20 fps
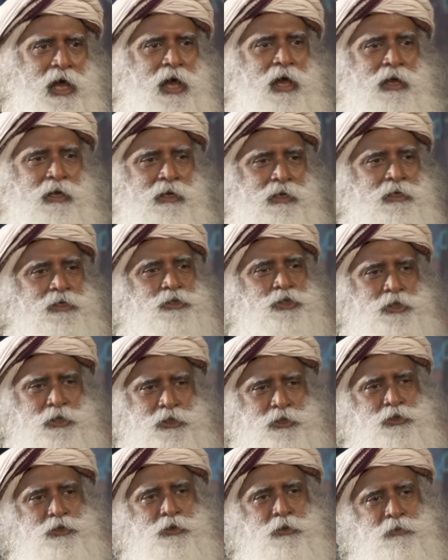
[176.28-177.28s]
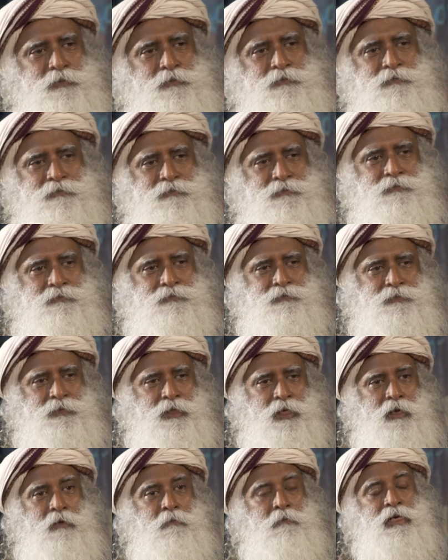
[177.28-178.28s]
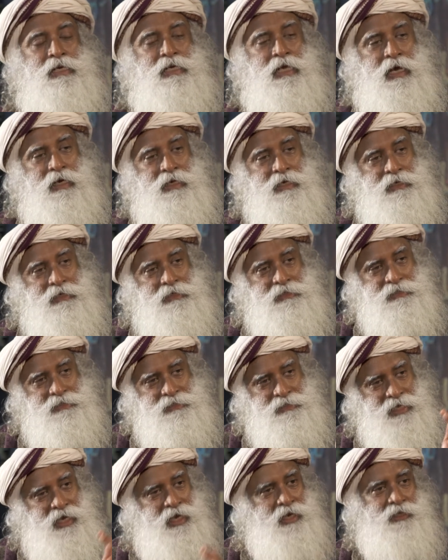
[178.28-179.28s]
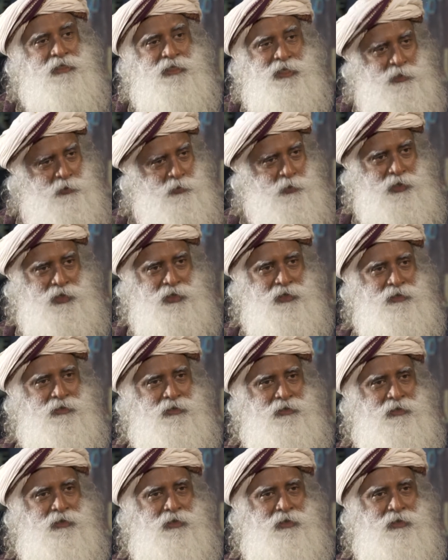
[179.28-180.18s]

die, isn't it so? But Achilles died that way.